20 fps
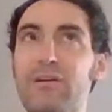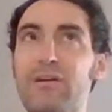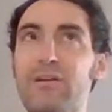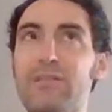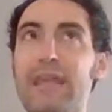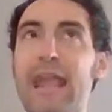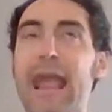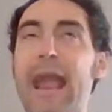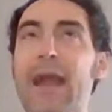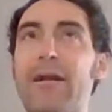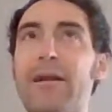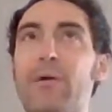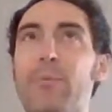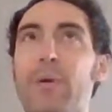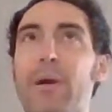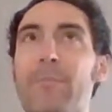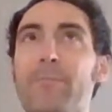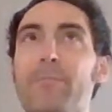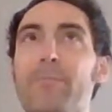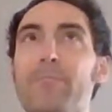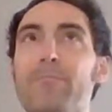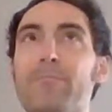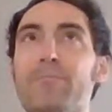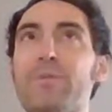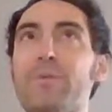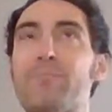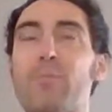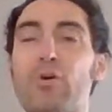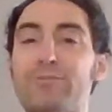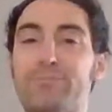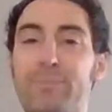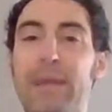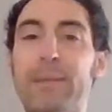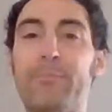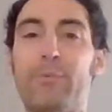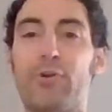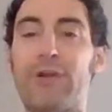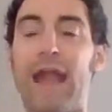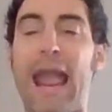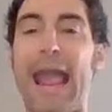the area where the most
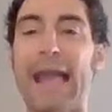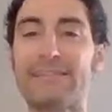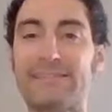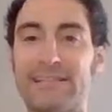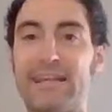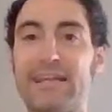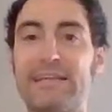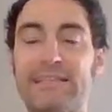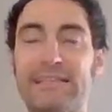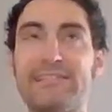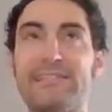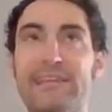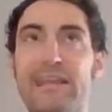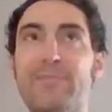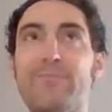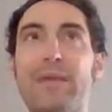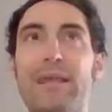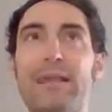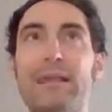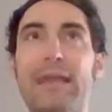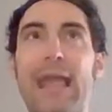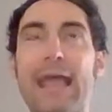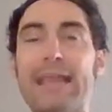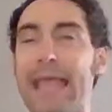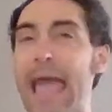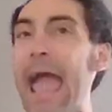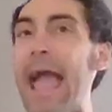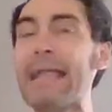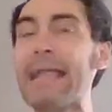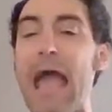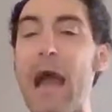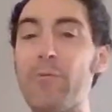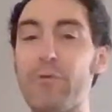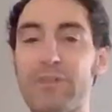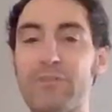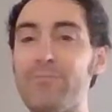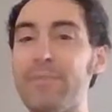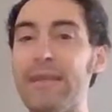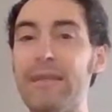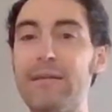people are asking to see me and to hang out
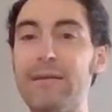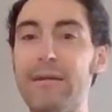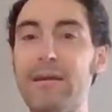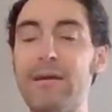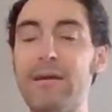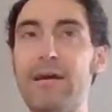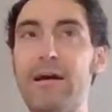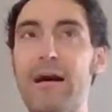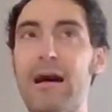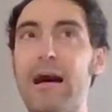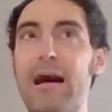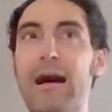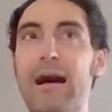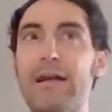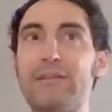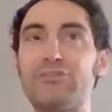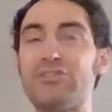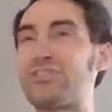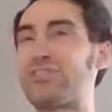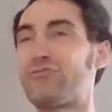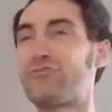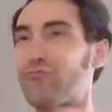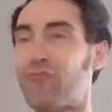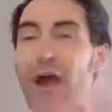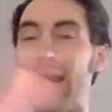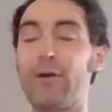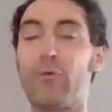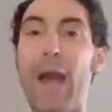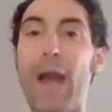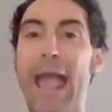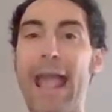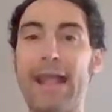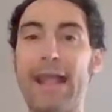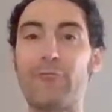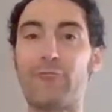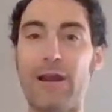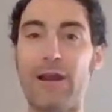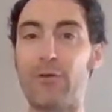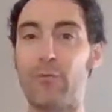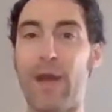with me. Just right away.
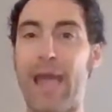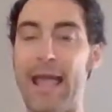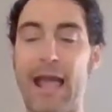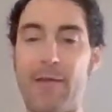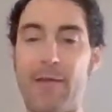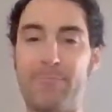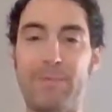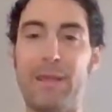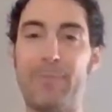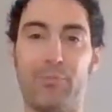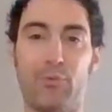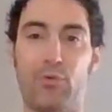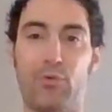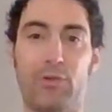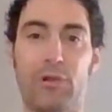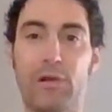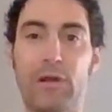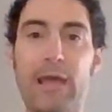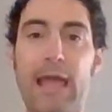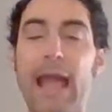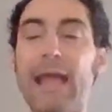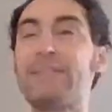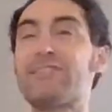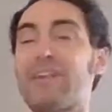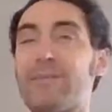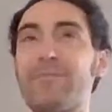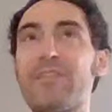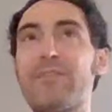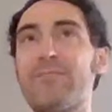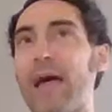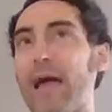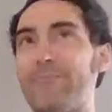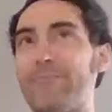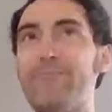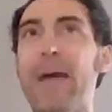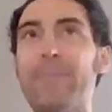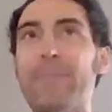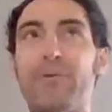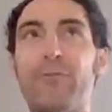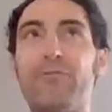I have people, and some of them
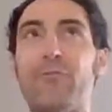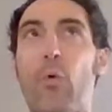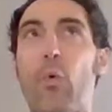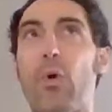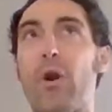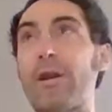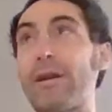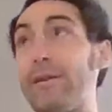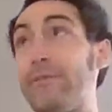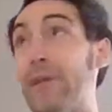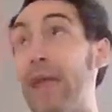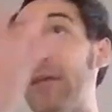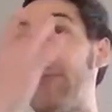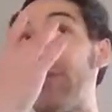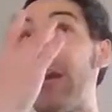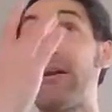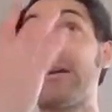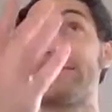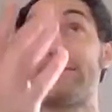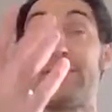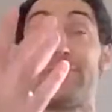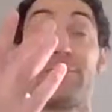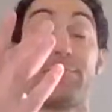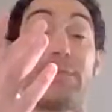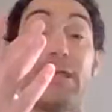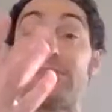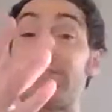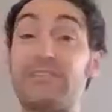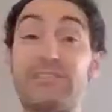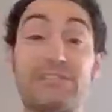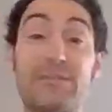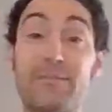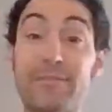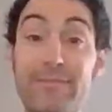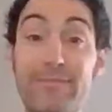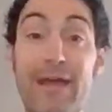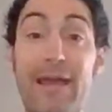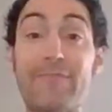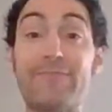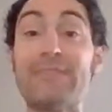I've met before in various different
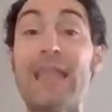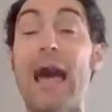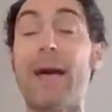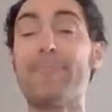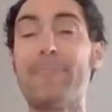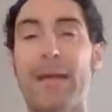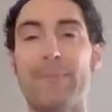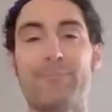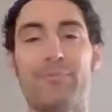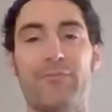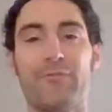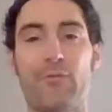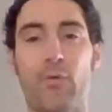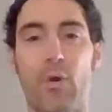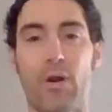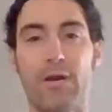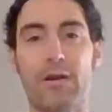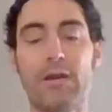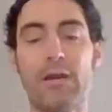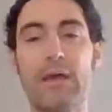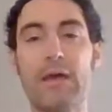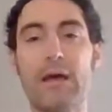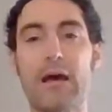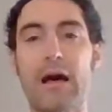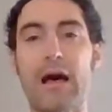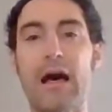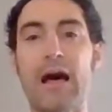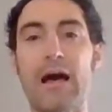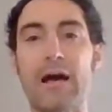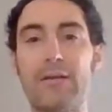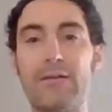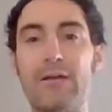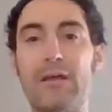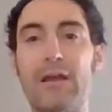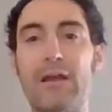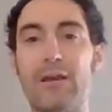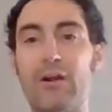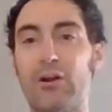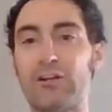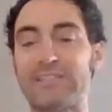places. Some of them I have not met before,
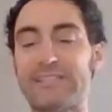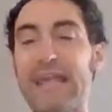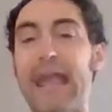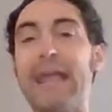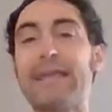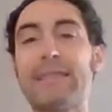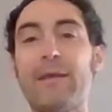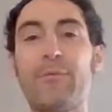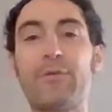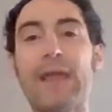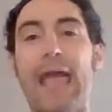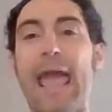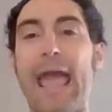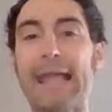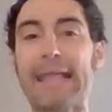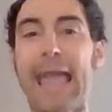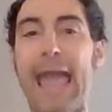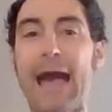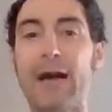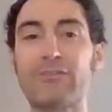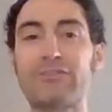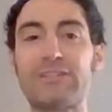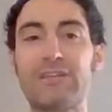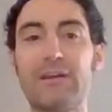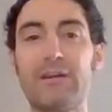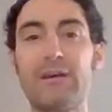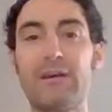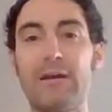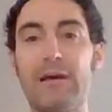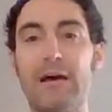are saying they want to hang out.